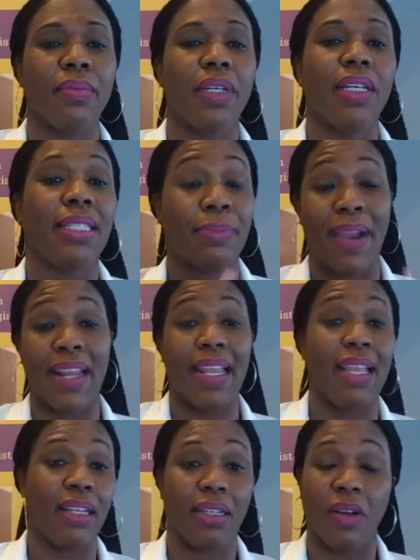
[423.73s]

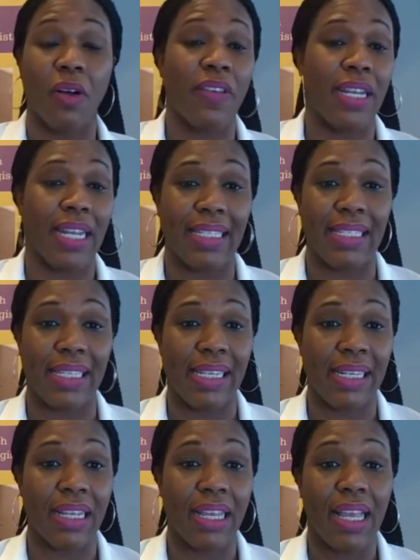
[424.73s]
spreading
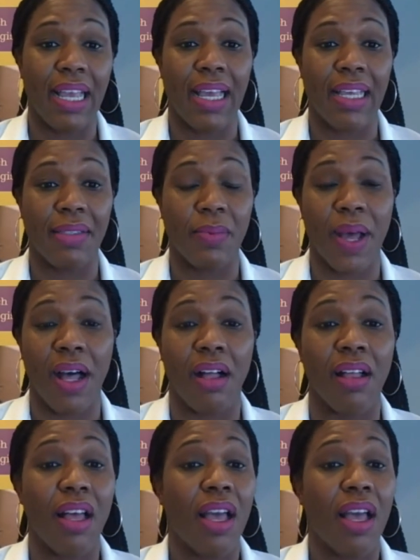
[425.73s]
COVID-19 as well.